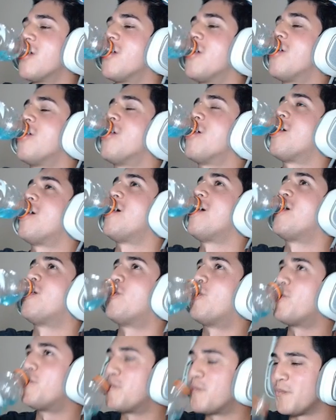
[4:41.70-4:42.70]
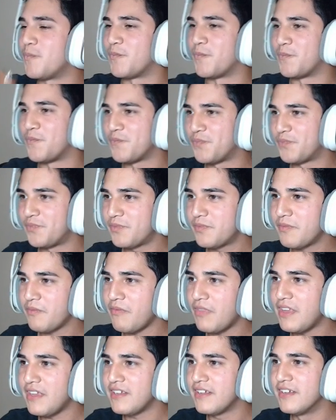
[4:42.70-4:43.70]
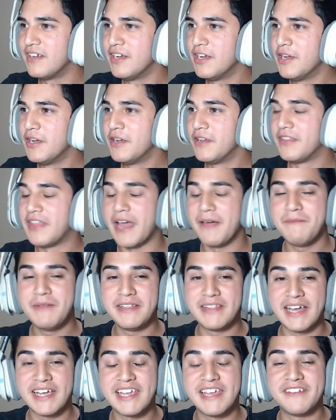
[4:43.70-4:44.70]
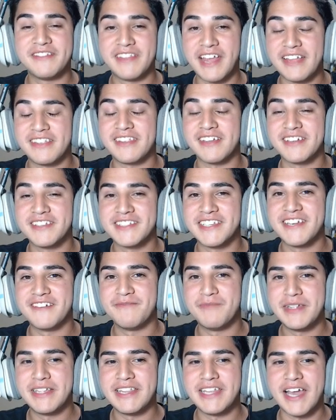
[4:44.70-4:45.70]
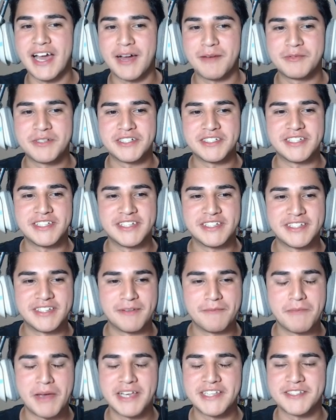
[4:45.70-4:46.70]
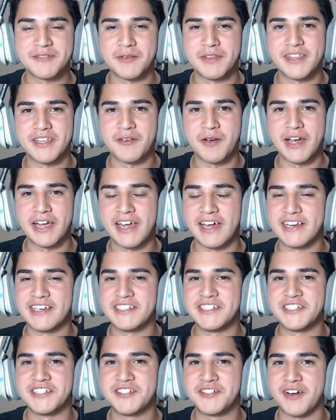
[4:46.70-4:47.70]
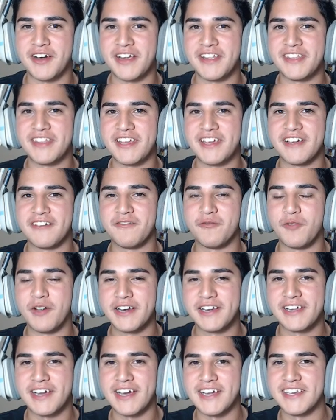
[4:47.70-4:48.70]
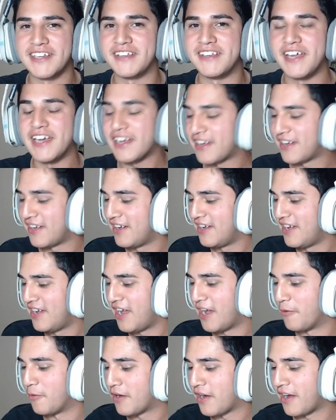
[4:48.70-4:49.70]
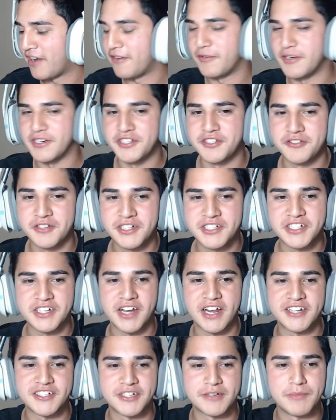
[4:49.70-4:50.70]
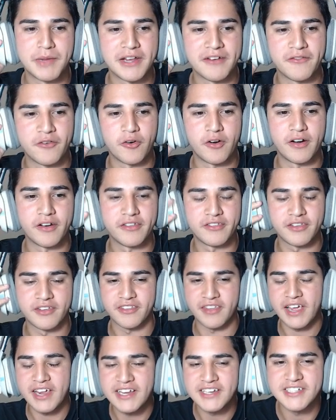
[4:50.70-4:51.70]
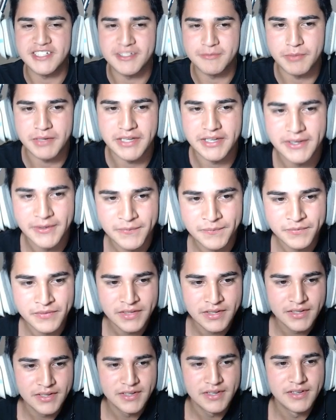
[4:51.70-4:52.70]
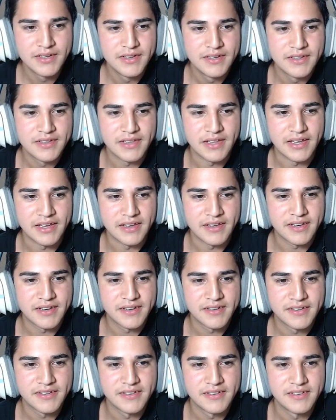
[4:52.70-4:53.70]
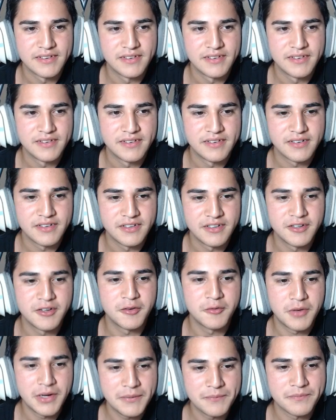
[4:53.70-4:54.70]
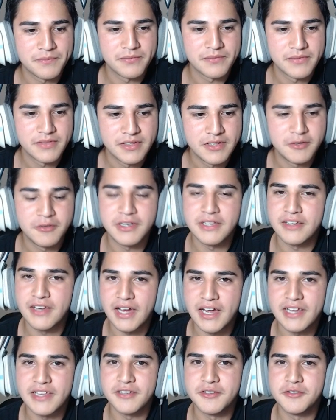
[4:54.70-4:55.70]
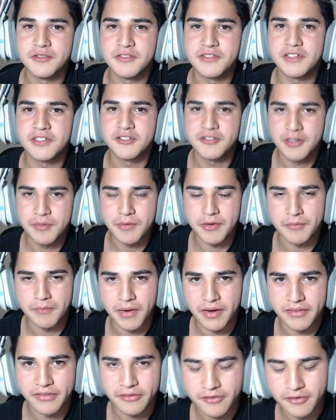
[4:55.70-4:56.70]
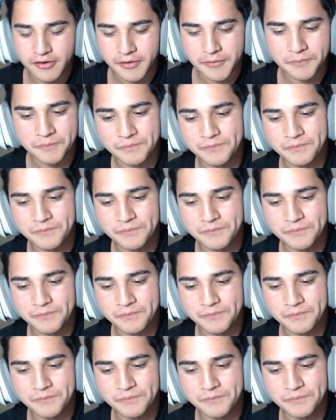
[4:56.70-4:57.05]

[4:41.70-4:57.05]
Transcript: okay. Hmm. That mean that get, that does give me the option to, to mess with you. I gotta just try and think of what kind of deck and what kind of restriction I should make for us. Because I could just be like, you know what? You cannot use a tribute monster.